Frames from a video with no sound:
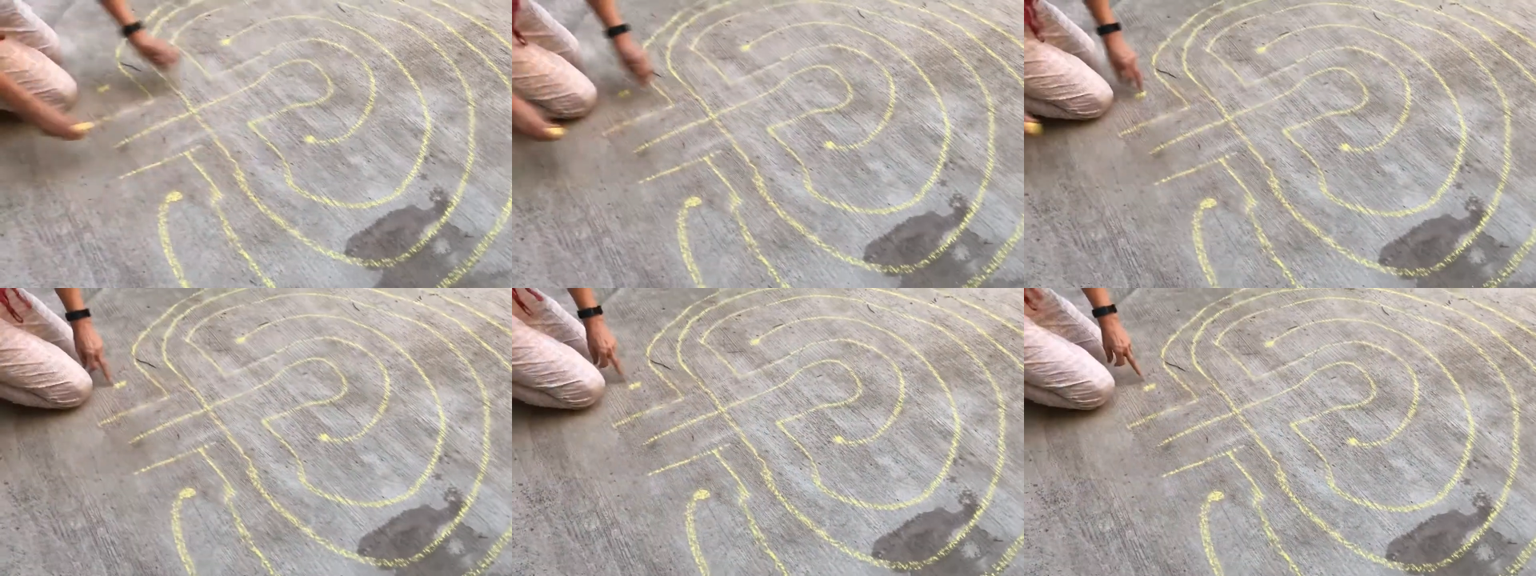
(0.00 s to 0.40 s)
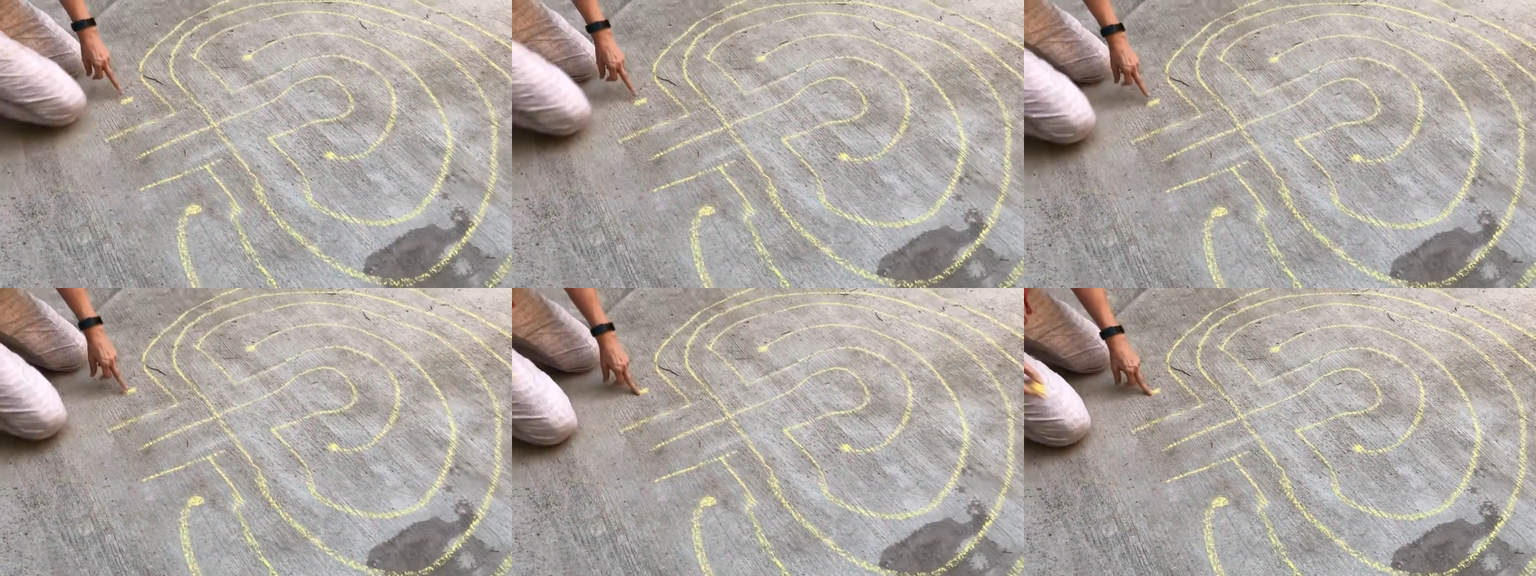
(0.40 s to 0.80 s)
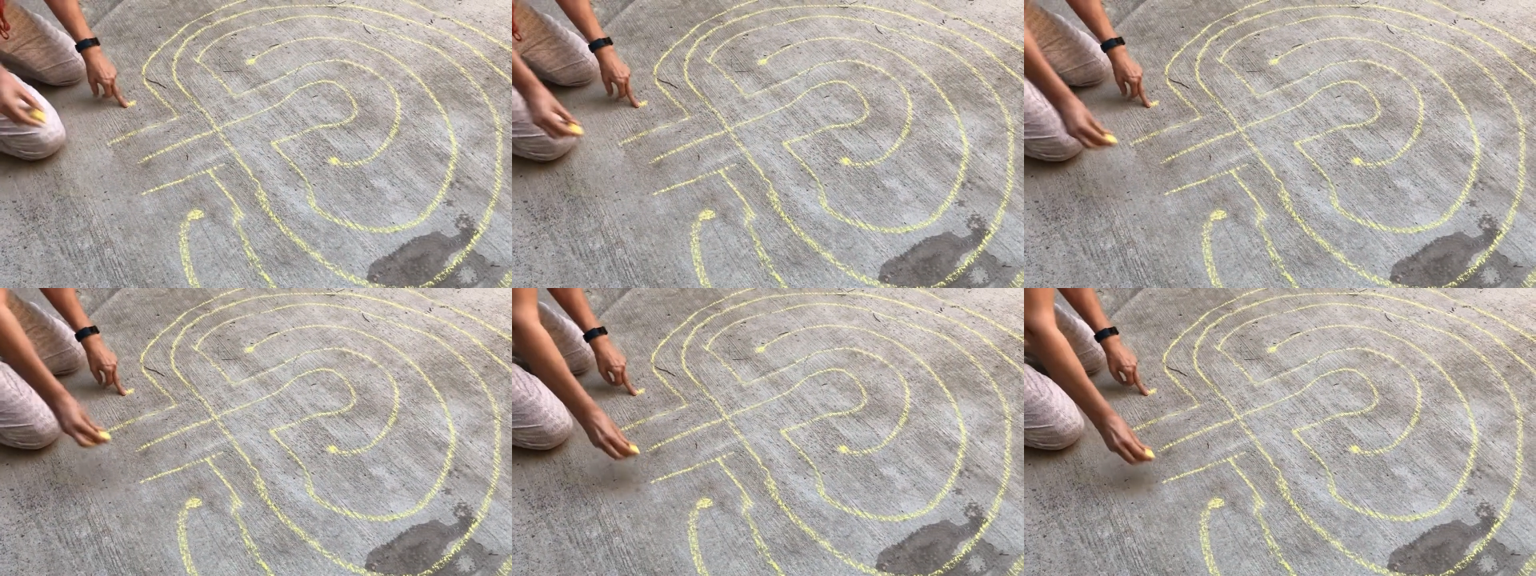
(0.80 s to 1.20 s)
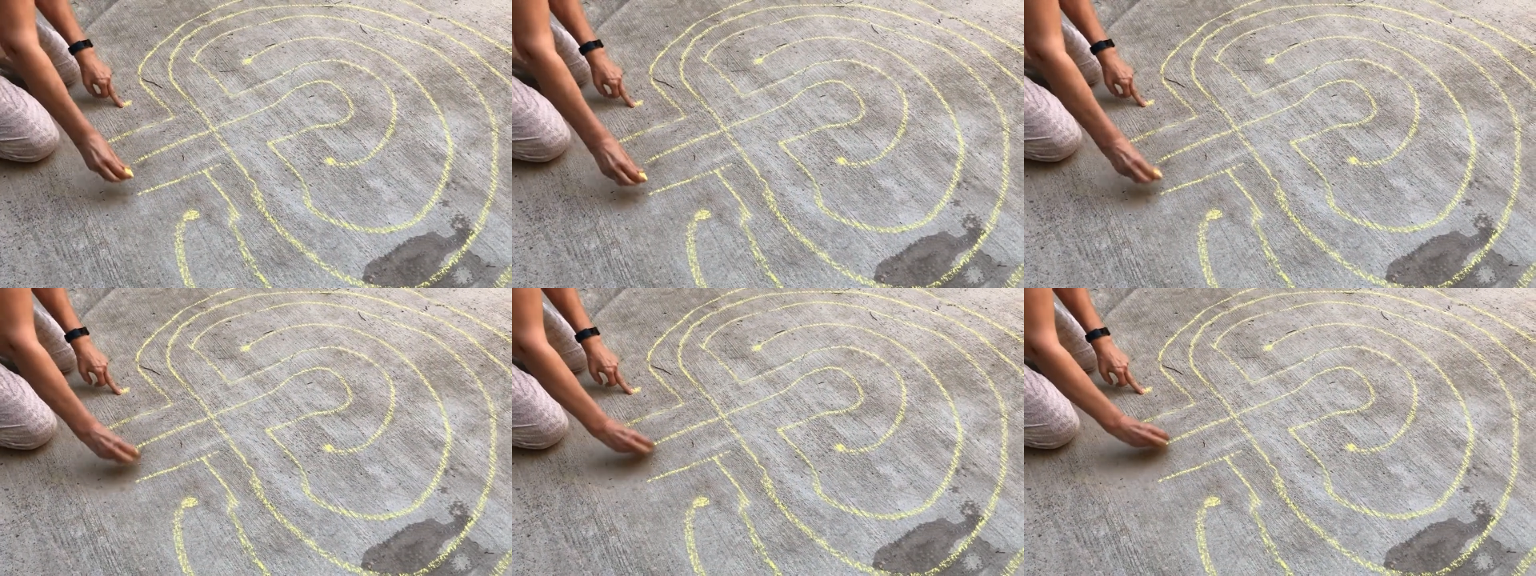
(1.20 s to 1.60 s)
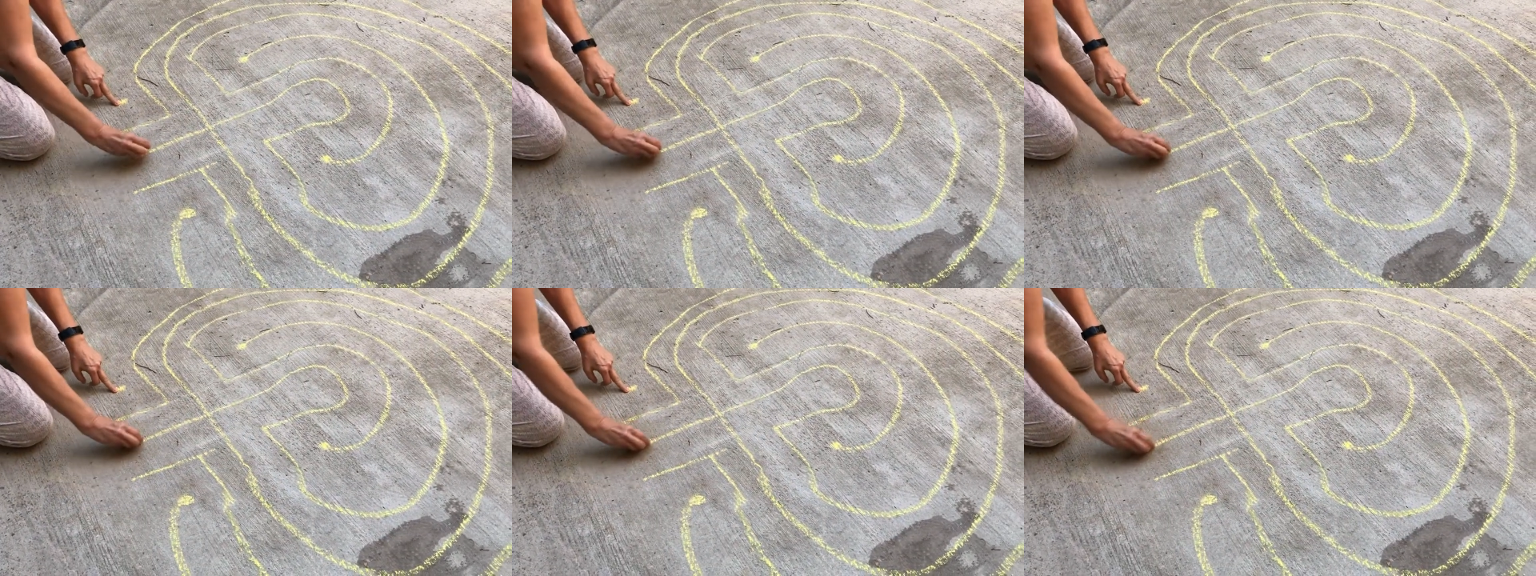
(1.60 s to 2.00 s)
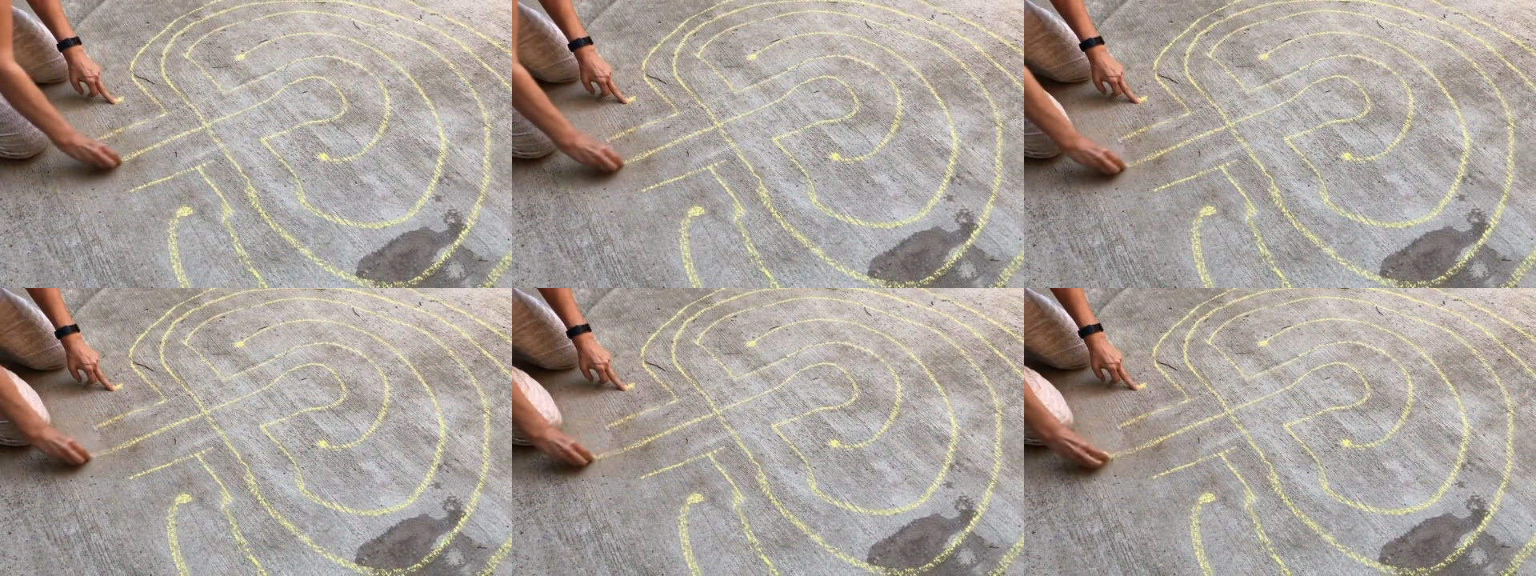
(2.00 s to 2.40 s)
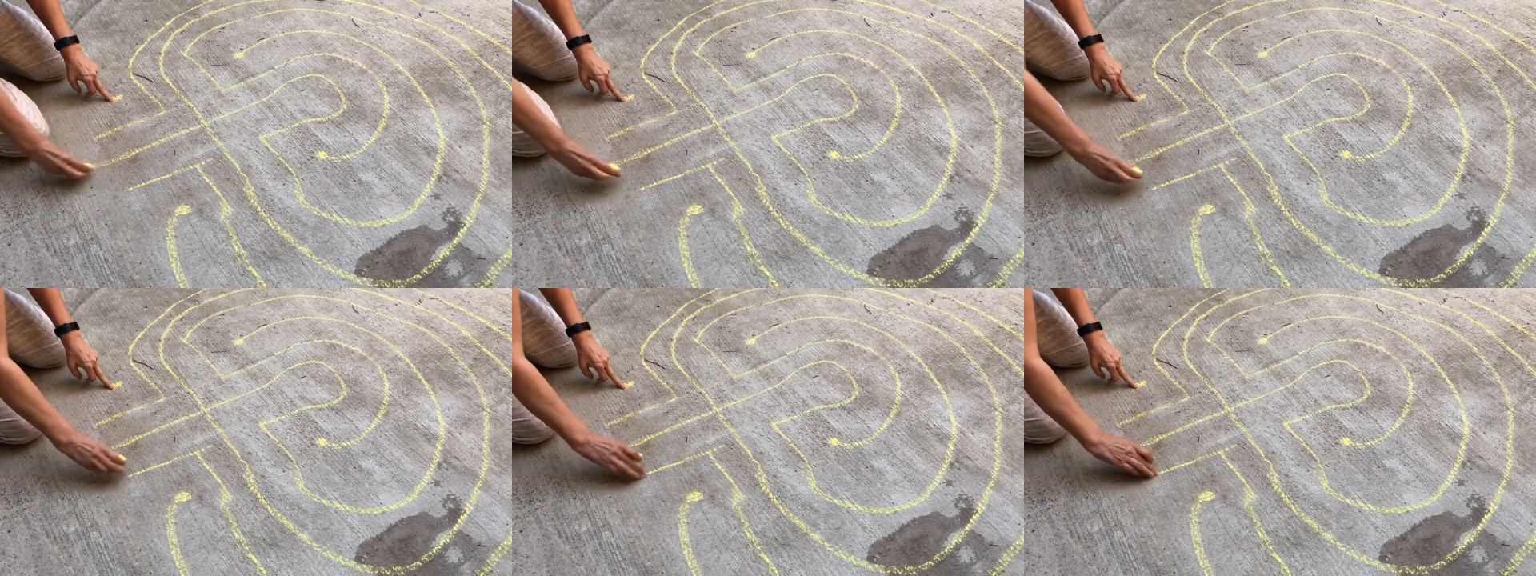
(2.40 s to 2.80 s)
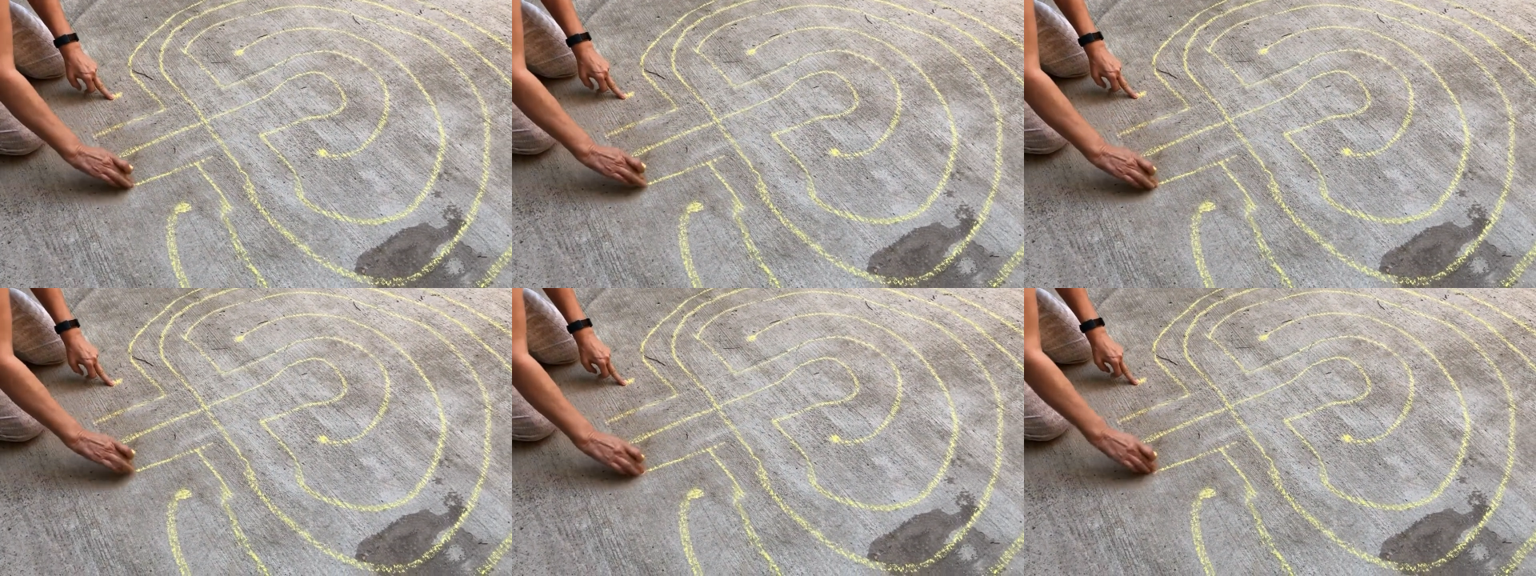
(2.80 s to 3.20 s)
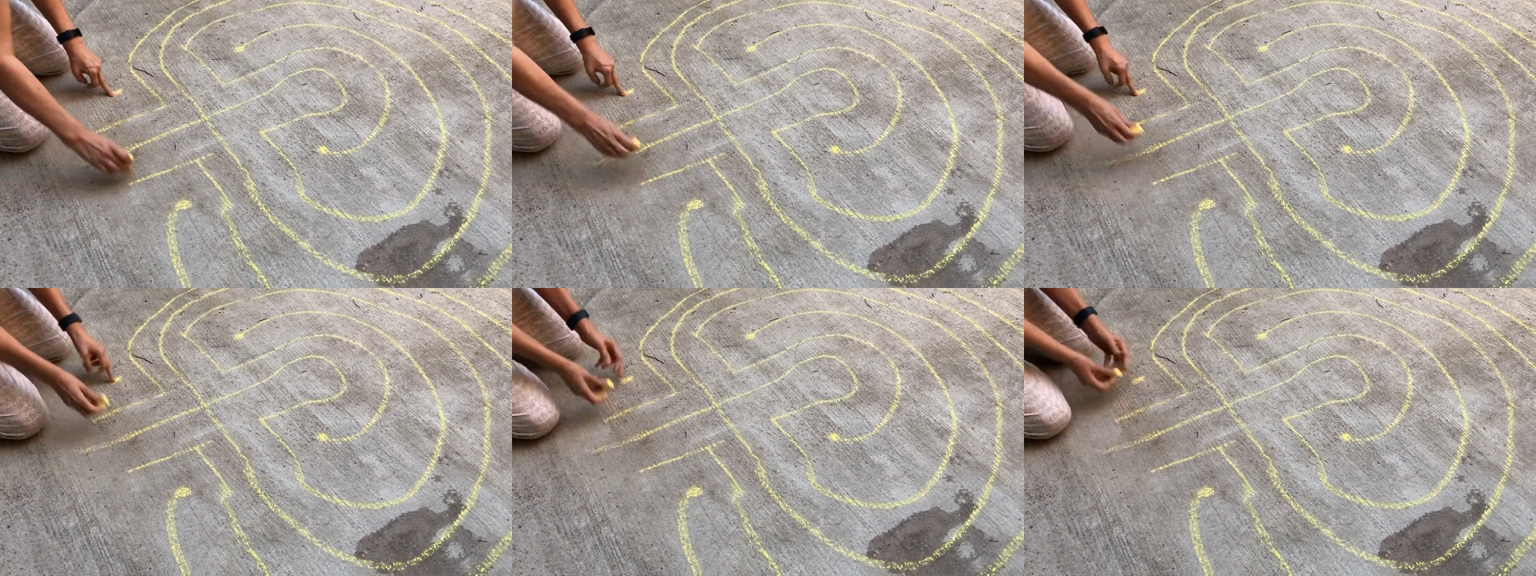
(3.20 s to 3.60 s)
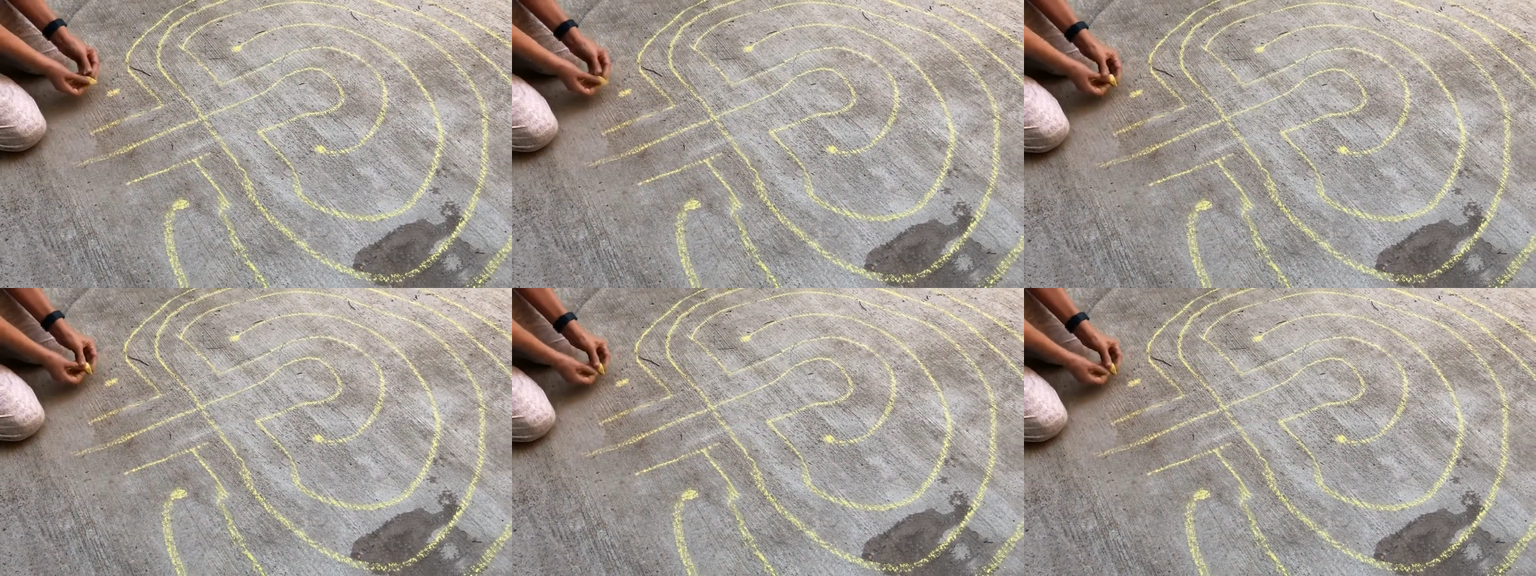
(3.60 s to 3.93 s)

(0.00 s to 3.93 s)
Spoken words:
[unreadable: no face in view]